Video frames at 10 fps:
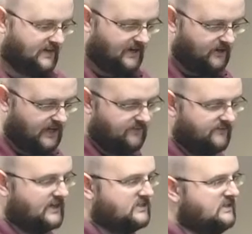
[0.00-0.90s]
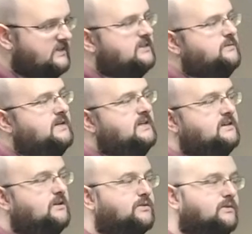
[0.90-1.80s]
narrative of Exodus, and we didn't
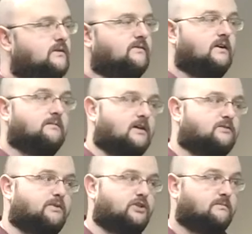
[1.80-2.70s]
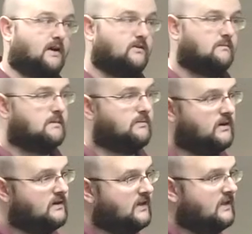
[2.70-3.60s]
go through it very much, but you might remember,
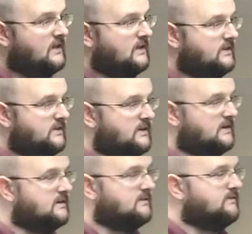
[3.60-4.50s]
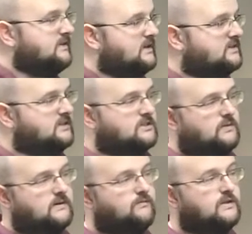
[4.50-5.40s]
in the narrative of the Exodus,
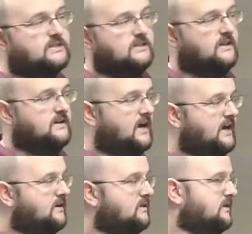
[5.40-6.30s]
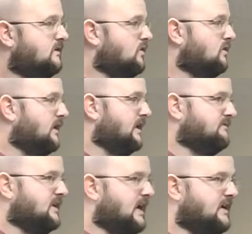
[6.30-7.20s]
where have we seen the Nile and a whole lot
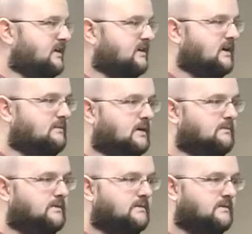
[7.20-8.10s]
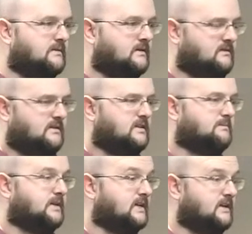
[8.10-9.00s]
of dying come up in the
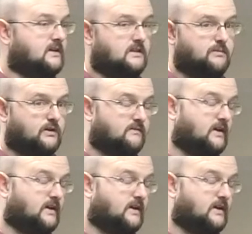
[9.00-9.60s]
beginning of the book of